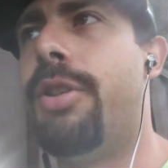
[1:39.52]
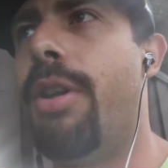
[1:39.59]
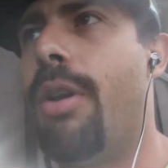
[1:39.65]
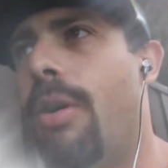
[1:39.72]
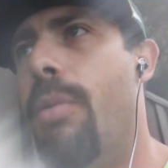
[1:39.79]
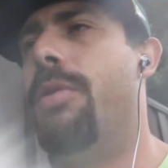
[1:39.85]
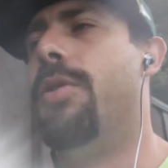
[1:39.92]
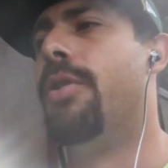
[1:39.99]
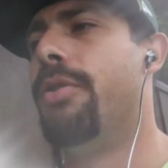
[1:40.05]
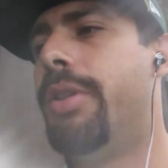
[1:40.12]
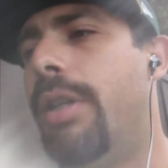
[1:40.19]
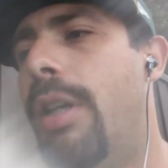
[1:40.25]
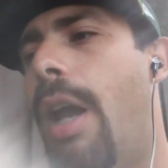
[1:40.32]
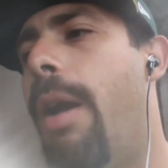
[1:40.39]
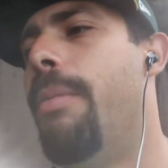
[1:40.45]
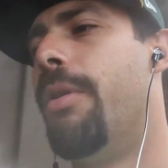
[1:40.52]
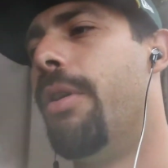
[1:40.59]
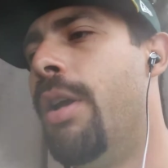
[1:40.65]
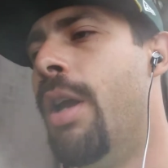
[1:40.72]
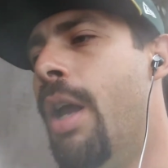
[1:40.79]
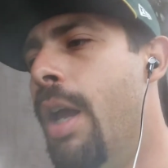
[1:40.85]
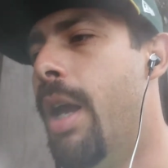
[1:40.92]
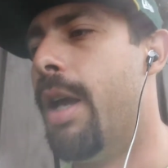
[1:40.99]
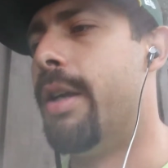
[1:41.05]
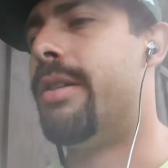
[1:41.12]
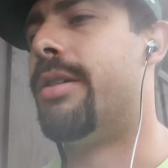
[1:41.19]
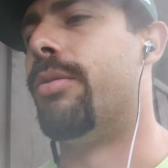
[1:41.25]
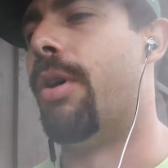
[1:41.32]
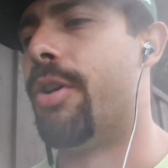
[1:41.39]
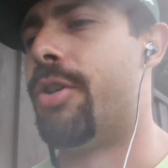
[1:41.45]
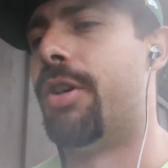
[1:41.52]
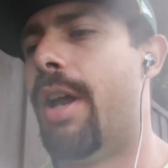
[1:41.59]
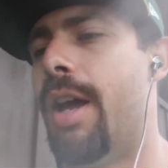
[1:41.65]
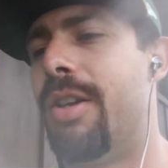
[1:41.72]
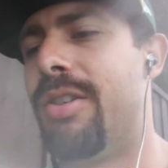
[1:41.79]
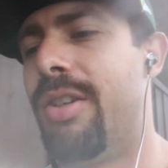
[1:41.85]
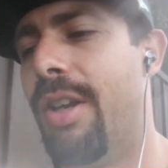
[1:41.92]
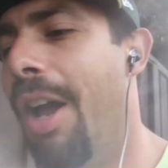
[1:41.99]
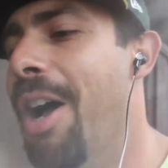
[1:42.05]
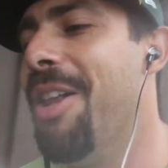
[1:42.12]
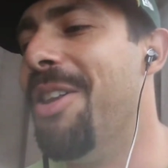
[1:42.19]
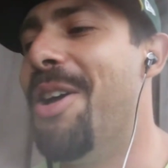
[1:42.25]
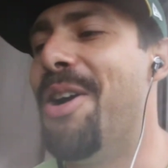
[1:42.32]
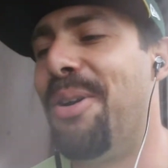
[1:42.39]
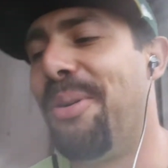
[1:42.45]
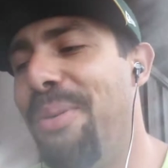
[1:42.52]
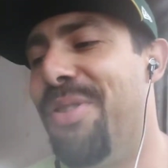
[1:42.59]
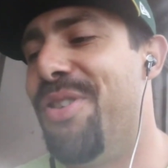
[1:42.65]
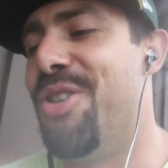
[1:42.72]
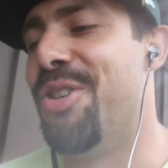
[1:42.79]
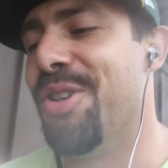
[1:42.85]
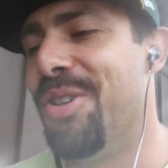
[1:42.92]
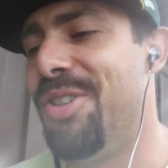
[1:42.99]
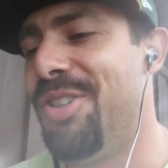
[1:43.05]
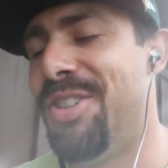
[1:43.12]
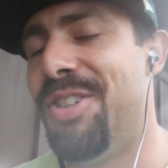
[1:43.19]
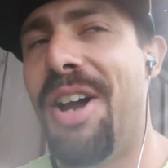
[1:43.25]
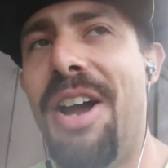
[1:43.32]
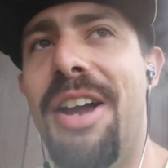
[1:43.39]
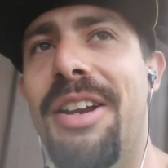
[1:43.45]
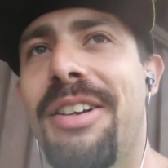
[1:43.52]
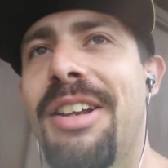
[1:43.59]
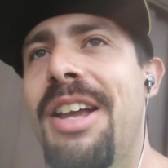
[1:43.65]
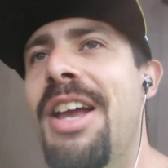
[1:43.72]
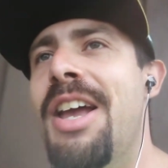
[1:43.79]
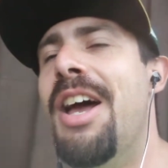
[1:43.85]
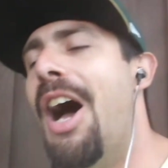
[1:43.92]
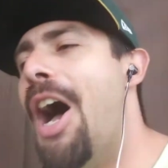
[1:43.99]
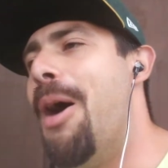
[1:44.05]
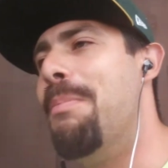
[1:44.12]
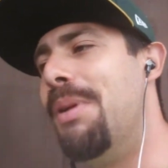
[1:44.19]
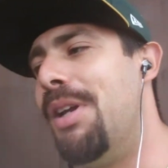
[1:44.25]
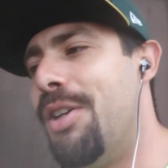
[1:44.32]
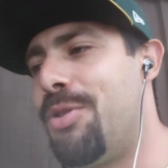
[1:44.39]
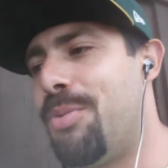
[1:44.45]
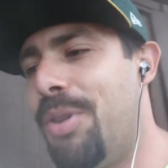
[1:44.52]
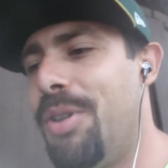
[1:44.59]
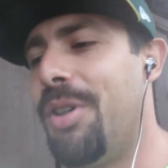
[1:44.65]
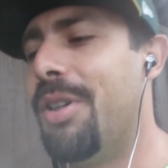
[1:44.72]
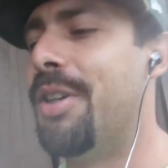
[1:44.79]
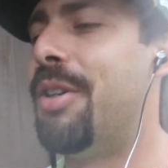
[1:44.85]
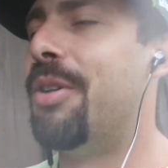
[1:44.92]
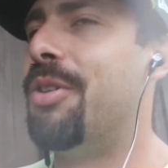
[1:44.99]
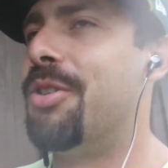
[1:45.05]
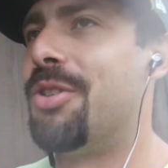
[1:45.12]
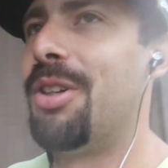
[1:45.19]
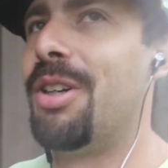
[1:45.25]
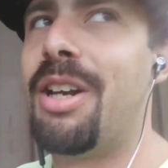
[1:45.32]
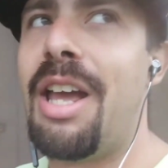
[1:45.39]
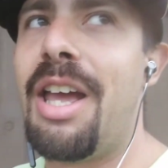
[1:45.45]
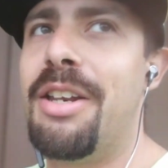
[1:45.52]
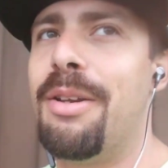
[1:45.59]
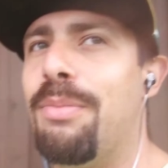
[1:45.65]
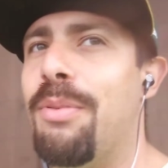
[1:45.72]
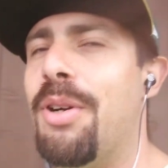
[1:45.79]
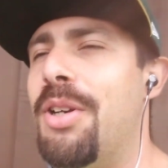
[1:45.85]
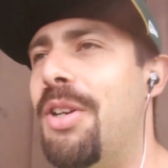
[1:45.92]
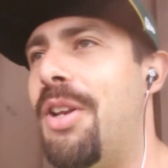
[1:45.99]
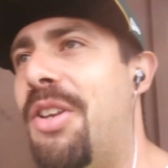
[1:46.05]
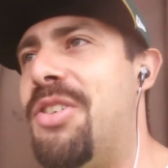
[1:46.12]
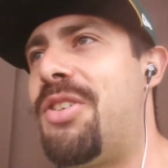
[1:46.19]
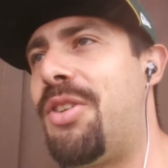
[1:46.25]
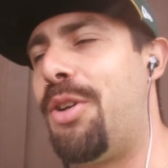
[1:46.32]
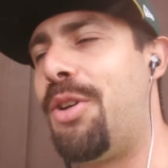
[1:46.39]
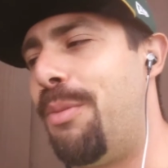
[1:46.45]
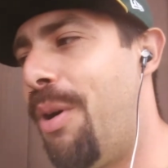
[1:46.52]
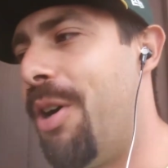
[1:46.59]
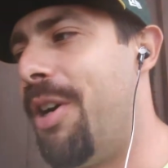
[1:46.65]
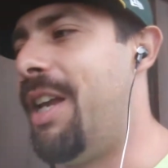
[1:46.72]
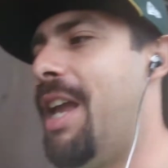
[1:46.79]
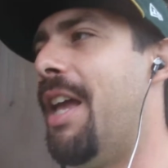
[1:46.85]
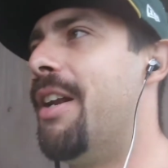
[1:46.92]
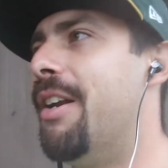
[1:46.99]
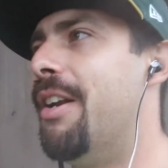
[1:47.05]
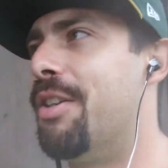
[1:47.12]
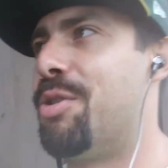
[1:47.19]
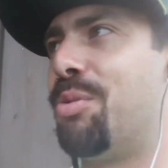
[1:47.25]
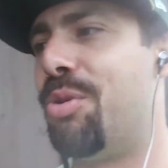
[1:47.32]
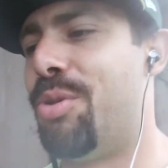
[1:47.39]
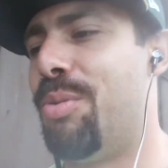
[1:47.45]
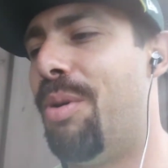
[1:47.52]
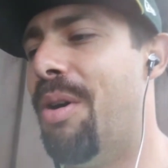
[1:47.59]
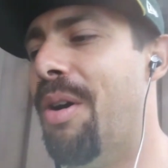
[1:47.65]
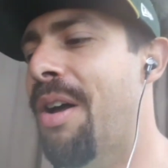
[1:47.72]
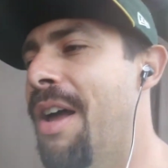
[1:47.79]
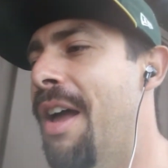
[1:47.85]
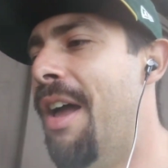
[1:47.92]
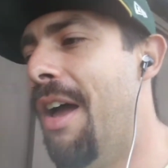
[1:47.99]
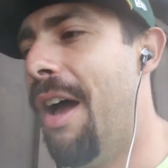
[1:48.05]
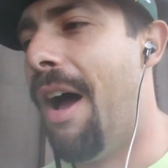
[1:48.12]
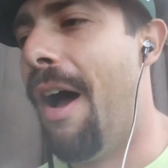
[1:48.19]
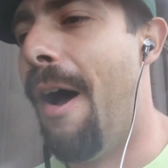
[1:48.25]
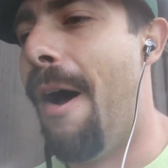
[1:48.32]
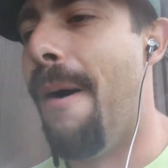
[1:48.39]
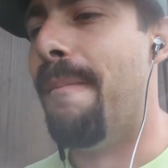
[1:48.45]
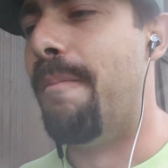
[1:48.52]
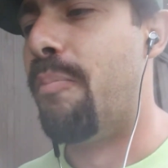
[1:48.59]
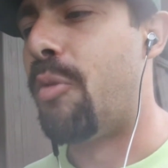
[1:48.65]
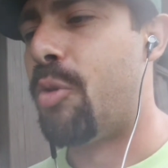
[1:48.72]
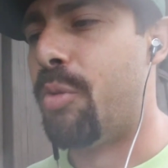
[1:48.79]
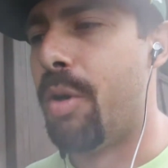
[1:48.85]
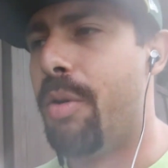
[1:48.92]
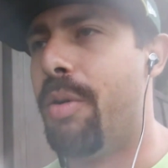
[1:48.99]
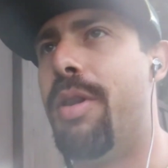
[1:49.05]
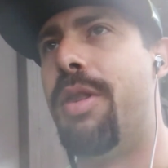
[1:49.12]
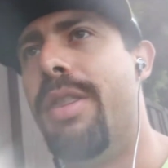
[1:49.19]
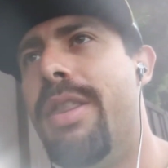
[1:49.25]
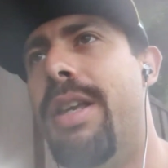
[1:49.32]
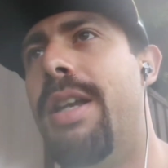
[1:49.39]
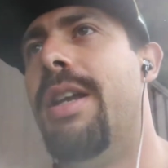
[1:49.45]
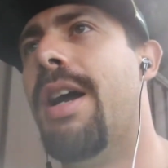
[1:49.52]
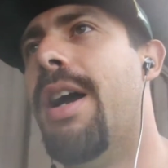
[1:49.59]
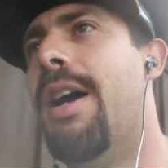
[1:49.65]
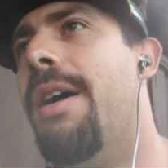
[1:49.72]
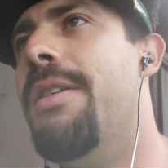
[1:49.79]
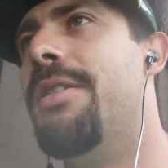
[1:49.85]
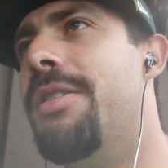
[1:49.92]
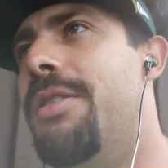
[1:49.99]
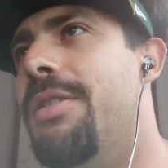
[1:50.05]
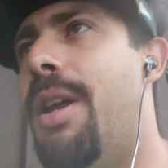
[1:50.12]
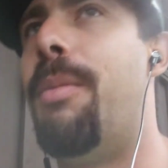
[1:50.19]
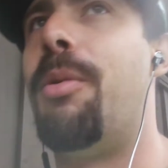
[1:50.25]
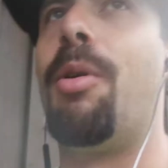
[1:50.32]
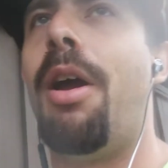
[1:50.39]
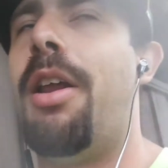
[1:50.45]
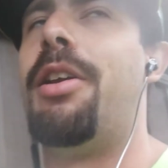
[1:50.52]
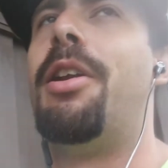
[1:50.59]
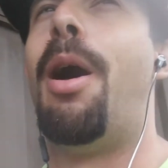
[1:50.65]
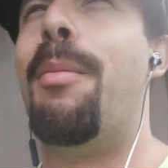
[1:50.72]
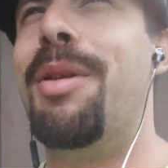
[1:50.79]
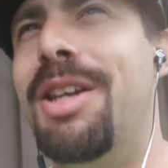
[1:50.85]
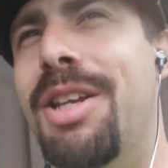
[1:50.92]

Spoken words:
oh, Tulsi Gabbard is a Russian asset, along with Jill Stein, because what they're going to do is they're going to end up running as third-party candidates, which will ruin the Democratic nominee's